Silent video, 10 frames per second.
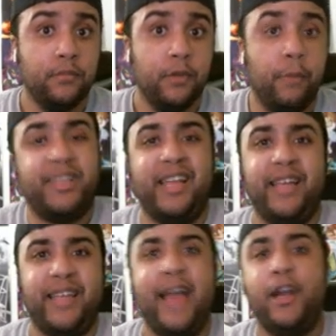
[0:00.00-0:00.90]
But then
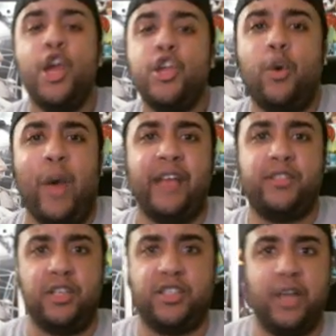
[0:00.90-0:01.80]
again, you ask
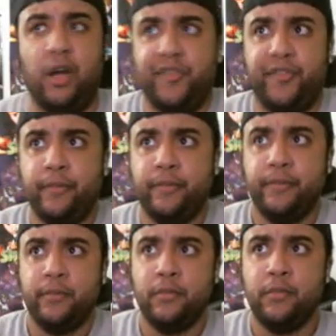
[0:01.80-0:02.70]
yourself,
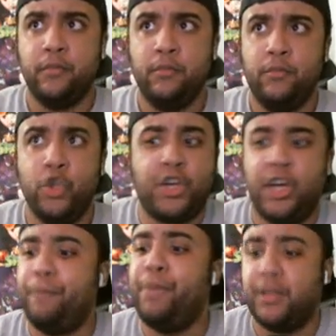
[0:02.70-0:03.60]
you could
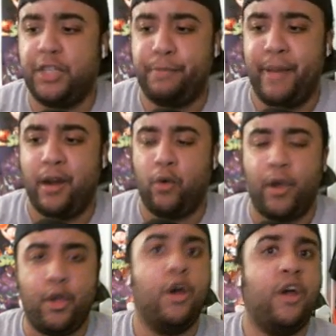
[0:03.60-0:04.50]
have put this Battle
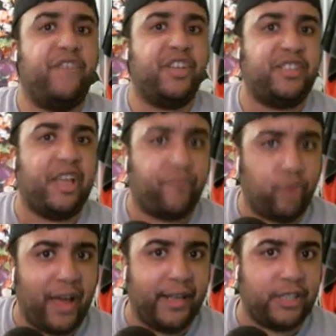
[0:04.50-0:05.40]
Royal for Seth
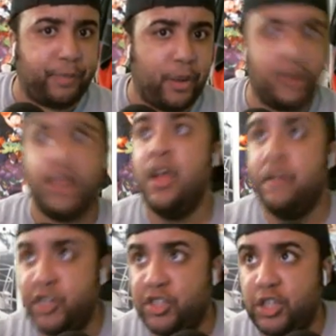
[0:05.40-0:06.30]
Rollins' opponent
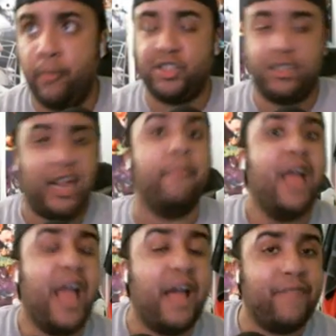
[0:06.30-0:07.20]
for SummerSlam
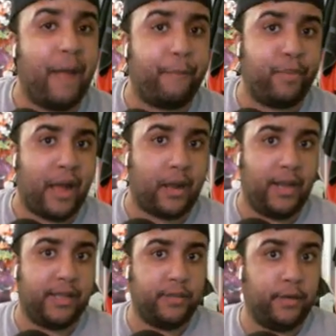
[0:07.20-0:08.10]
and not Brock
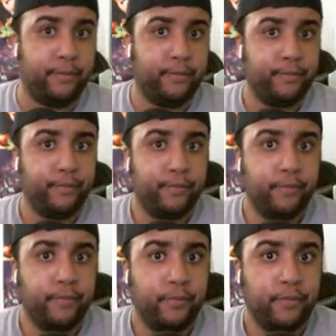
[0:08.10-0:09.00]
Lesnar.
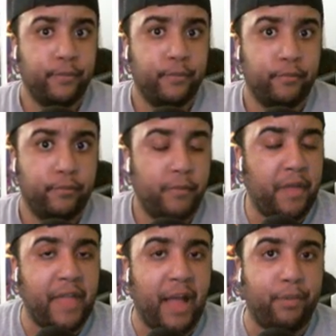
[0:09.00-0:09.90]

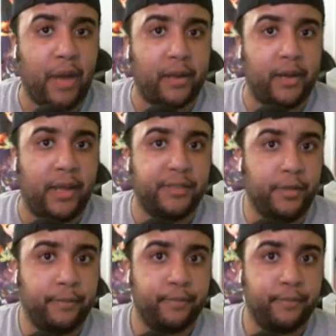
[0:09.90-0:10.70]
And not Brock Lesnar.